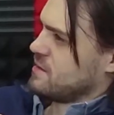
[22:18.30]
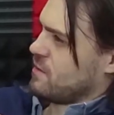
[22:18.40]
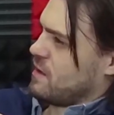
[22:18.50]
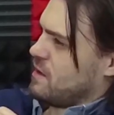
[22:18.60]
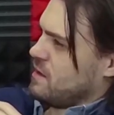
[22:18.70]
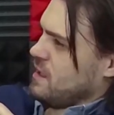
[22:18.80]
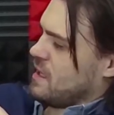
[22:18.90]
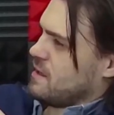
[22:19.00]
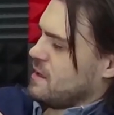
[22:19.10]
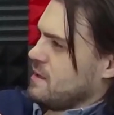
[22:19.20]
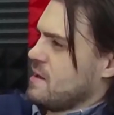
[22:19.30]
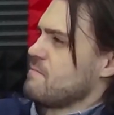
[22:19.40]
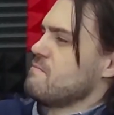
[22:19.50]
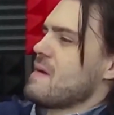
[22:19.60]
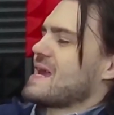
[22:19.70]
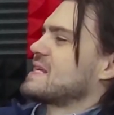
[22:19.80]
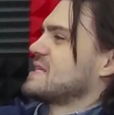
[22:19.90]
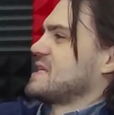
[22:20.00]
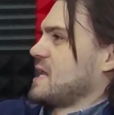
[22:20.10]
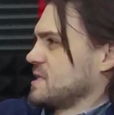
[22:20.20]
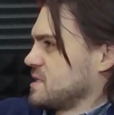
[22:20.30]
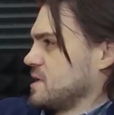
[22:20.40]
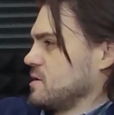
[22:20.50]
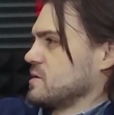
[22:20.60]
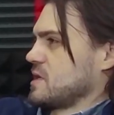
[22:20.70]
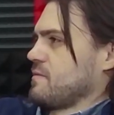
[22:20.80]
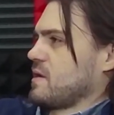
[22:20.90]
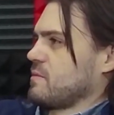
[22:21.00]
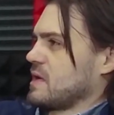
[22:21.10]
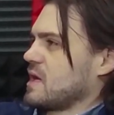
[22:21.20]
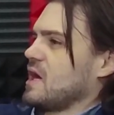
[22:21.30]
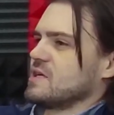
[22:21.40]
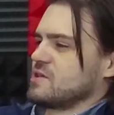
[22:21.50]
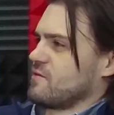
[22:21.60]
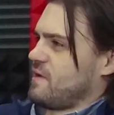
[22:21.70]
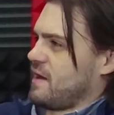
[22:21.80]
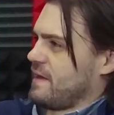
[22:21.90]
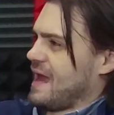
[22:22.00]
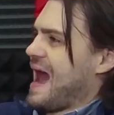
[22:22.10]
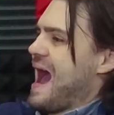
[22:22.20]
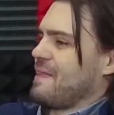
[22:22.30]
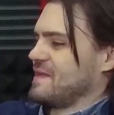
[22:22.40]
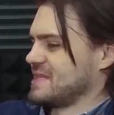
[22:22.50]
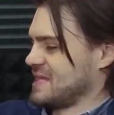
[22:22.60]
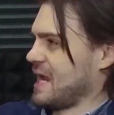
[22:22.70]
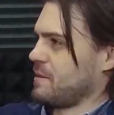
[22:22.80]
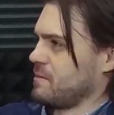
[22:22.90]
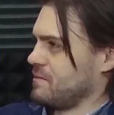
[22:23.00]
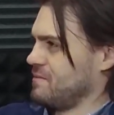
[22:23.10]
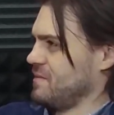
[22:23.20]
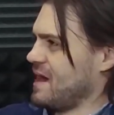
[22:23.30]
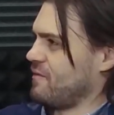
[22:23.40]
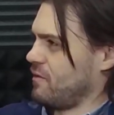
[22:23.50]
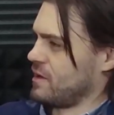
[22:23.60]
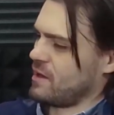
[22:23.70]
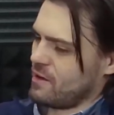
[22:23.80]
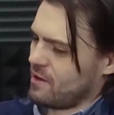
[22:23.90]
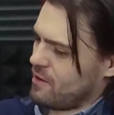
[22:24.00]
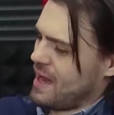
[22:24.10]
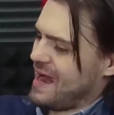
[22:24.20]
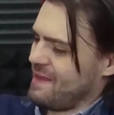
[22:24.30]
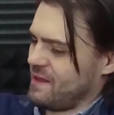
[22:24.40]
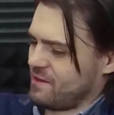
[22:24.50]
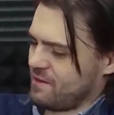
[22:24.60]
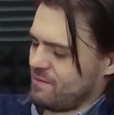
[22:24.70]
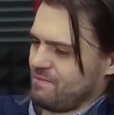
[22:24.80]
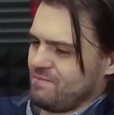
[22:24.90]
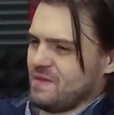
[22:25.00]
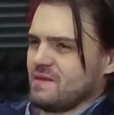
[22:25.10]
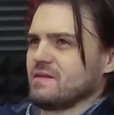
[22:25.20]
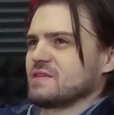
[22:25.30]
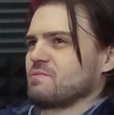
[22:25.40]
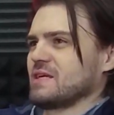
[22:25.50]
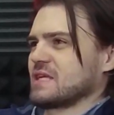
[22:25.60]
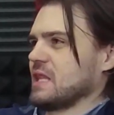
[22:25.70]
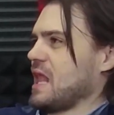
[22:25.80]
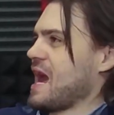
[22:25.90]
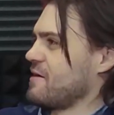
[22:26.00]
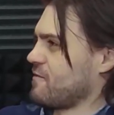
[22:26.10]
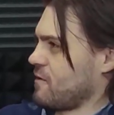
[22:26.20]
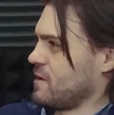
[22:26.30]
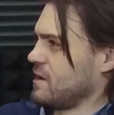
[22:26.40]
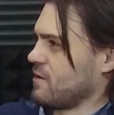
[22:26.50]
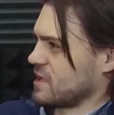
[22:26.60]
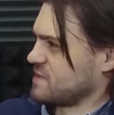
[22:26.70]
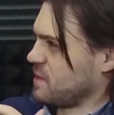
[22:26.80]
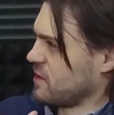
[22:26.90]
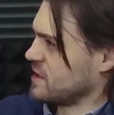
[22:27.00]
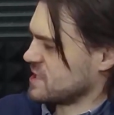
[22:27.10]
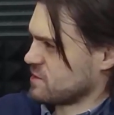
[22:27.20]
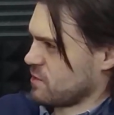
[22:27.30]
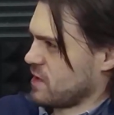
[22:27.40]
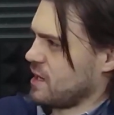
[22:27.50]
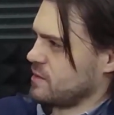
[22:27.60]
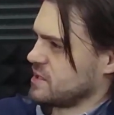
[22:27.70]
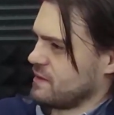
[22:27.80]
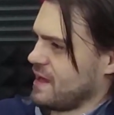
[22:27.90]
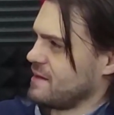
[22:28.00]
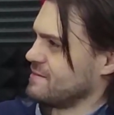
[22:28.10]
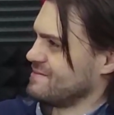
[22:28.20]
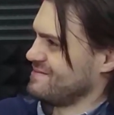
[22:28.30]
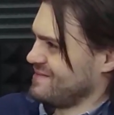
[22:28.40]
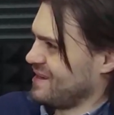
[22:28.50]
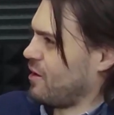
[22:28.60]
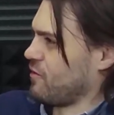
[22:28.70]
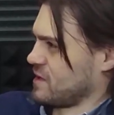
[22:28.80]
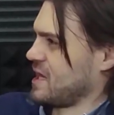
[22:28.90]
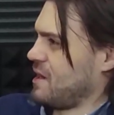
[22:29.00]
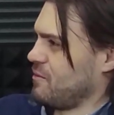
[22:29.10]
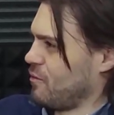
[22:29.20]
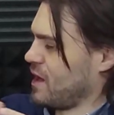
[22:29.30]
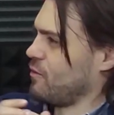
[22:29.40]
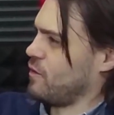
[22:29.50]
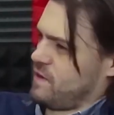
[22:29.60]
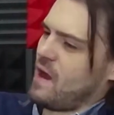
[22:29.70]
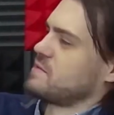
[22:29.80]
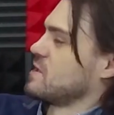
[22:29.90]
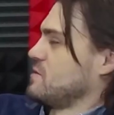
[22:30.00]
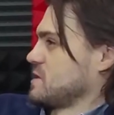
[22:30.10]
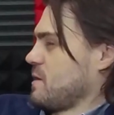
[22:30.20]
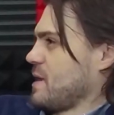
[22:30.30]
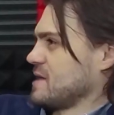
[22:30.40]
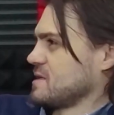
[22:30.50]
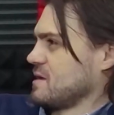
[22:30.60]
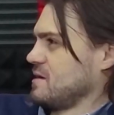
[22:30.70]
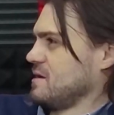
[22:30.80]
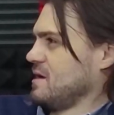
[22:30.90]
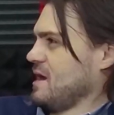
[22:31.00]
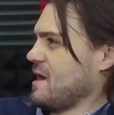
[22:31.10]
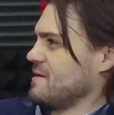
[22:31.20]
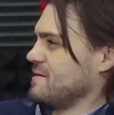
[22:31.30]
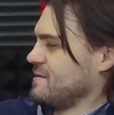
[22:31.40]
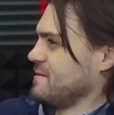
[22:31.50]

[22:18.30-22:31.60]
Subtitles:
where it makes sense to do something because you're finally at the same level, or you're at this place in life, or your experiences were able to then overcome what's obstacles in the past, and